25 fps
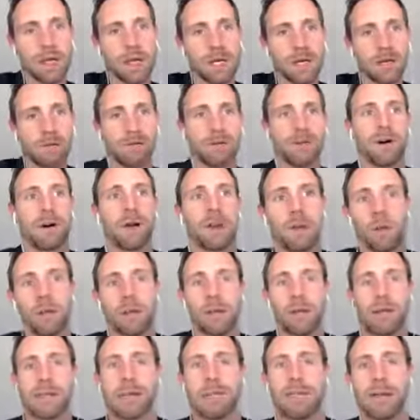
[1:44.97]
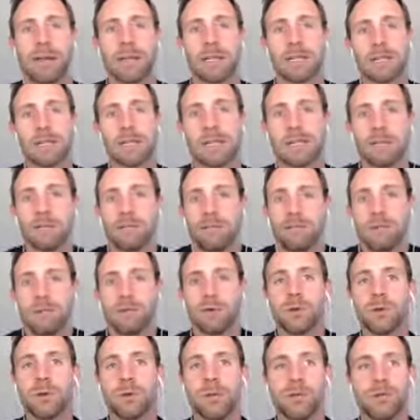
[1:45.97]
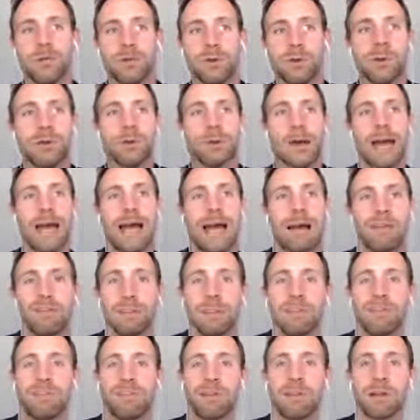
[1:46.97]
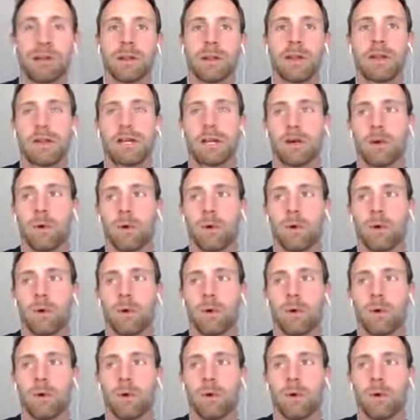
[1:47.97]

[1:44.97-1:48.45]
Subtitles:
follow-up campaigns. Like if you have a feeling,